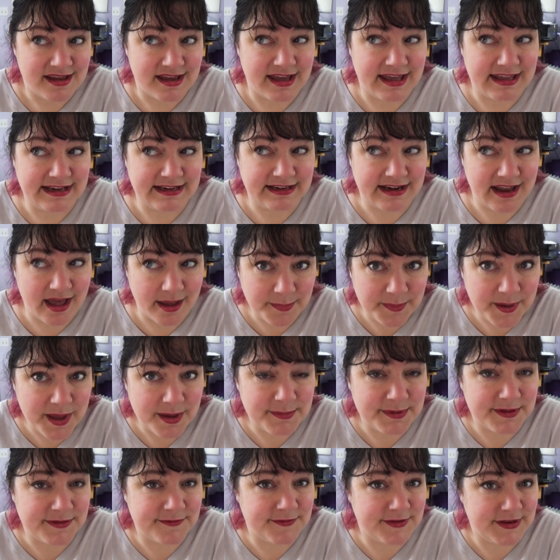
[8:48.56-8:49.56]
In an
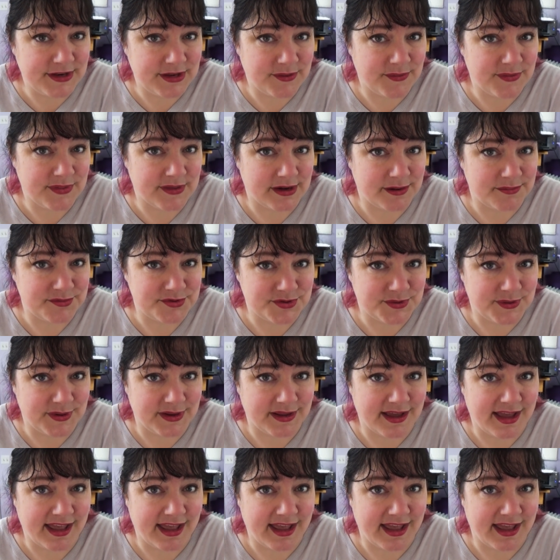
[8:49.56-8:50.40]
upcoming video that I'm doing,